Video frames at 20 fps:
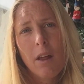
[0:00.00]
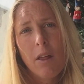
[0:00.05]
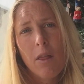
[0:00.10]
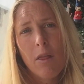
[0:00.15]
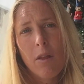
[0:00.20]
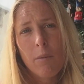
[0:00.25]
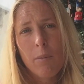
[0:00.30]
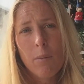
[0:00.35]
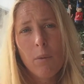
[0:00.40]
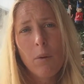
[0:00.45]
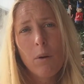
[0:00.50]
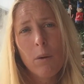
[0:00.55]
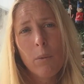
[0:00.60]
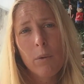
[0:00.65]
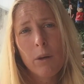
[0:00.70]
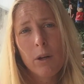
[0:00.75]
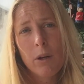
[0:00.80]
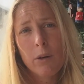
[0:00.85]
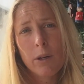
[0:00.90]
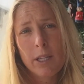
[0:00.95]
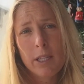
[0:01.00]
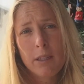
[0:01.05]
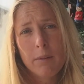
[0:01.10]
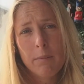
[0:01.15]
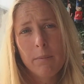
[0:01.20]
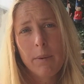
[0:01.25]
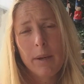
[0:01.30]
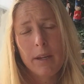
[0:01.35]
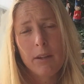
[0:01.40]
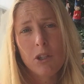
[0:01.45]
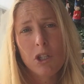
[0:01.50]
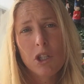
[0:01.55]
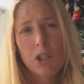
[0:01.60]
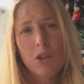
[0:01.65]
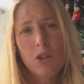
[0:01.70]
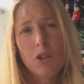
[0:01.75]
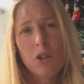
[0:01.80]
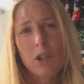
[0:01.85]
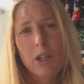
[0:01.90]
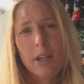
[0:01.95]
the more we're going to bear
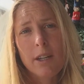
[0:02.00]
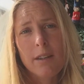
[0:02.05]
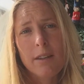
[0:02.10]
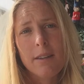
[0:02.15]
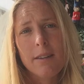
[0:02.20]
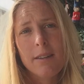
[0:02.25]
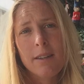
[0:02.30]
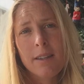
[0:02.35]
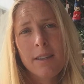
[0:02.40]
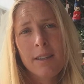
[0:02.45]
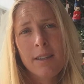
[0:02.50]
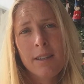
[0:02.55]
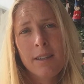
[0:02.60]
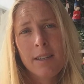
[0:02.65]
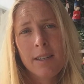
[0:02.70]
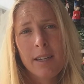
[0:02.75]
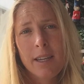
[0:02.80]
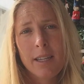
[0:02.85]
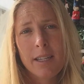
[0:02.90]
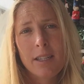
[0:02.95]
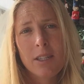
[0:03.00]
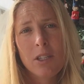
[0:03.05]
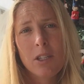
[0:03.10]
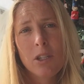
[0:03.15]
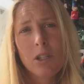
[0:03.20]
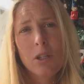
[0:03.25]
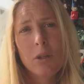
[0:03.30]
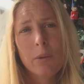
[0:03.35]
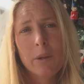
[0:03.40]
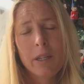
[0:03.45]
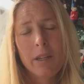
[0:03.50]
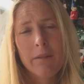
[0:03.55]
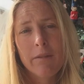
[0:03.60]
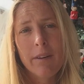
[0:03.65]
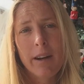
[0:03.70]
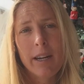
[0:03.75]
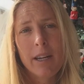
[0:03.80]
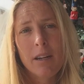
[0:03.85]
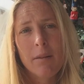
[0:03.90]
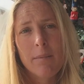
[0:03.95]
children into an
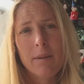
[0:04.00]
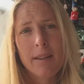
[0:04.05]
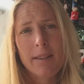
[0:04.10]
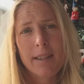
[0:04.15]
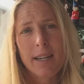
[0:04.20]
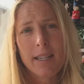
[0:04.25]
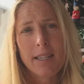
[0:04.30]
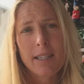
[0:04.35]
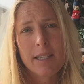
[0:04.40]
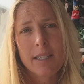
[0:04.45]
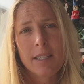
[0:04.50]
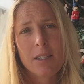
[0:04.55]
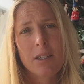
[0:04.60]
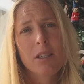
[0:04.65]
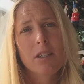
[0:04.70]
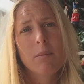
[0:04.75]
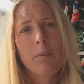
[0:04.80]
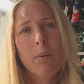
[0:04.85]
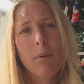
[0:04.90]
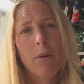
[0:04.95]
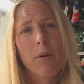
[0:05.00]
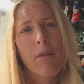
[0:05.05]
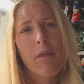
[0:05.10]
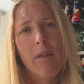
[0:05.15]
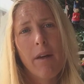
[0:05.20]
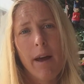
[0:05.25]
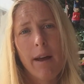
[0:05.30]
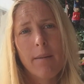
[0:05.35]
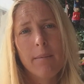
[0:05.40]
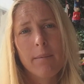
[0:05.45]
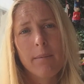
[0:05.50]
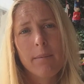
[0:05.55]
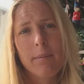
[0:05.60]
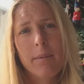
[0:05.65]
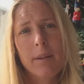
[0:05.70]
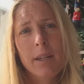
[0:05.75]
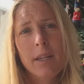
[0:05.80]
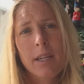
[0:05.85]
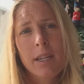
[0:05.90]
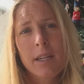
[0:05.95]
environment that's going to support them
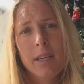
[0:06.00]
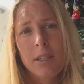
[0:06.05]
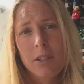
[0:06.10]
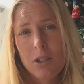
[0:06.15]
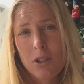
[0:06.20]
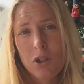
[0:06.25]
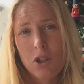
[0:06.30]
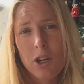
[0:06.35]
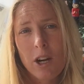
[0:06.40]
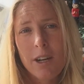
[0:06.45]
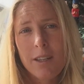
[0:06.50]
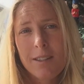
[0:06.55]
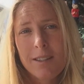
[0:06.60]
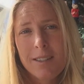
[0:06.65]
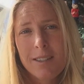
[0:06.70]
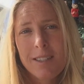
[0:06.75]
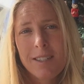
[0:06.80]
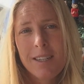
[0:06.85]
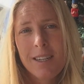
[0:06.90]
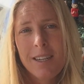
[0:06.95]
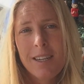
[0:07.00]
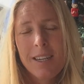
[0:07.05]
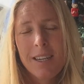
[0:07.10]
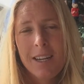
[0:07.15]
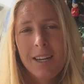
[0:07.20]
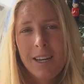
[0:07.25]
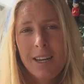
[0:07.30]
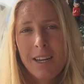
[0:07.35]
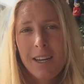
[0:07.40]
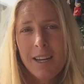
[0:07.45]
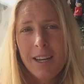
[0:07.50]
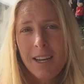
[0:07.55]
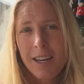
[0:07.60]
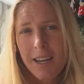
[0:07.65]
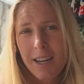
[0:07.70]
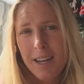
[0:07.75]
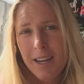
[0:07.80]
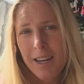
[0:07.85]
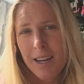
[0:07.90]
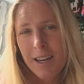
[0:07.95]
to trust,
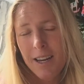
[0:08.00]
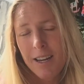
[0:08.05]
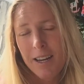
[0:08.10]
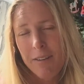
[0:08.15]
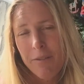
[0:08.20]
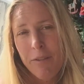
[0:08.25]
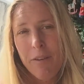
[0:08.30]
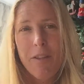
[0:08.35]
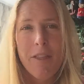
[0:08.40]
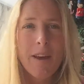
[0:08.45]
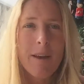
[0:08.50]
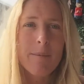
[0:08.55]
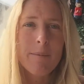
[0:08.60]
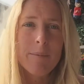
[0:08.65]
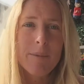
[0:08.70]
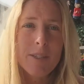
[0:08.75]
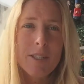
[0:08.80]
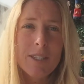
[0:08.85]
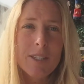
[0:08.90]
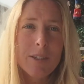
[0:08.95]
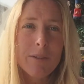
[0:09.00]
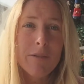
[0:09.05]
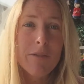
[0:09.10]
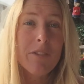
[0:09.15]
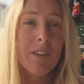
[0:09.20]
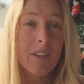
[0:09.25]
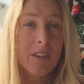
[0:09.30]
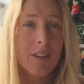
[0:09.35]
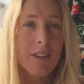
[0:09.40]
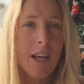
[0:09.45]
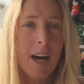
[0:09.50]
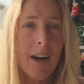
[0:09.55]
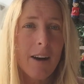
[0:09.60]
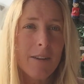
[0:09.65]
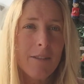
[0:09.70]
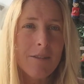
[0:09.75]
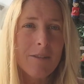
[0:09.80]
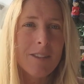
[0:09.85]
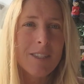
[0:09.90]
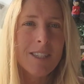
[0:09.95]
for them to feel
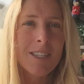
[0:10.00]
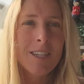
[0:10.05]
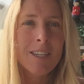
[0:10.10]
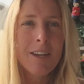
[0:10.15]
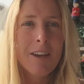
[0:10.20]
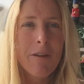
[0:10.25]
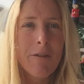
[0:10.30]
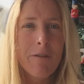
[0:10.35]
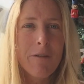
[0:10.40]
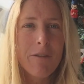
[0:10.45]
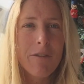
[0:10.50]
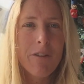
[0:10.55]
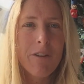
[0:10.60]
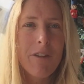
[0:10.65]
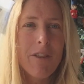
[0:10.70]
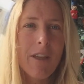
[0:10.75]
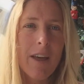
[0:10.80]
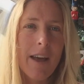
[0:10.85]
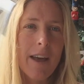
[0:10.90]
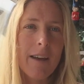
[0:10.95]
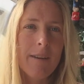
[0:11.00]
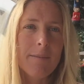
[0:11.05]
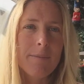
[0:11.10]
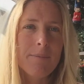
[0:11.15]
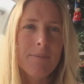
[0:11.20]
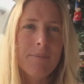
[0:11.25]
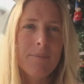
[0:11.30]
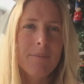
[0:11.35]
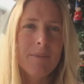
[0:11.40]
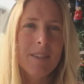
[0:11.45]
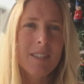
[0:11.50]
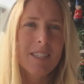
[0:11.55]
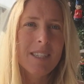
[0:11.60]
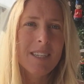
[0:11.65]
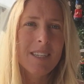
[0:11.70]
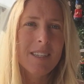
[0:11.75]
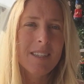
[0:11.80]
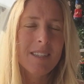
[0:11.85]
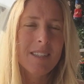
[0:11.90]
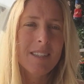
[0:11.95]
loved, for them
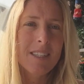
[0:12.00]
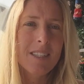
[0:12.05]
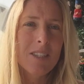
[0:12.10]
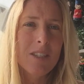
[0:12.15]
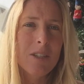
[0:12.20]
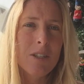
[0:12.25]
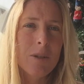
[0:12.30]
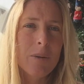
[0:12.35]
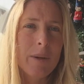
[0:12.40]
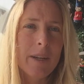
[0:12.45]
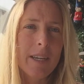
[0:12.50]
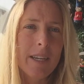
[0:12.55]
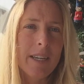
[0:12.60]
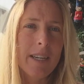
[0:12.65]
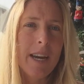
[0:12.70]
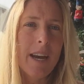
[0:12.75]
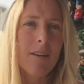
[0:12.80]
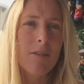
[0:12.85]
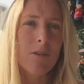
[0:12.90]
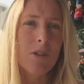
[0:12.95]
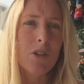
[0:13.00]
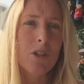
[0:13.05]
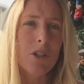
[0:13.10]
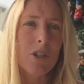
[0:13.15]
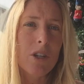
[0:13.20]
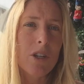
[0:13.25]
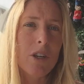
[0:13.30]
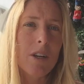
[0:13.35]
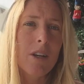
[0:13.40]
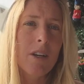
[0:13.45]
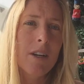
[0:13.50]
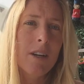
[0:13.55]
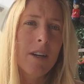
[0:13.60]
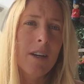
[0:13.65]
to encounter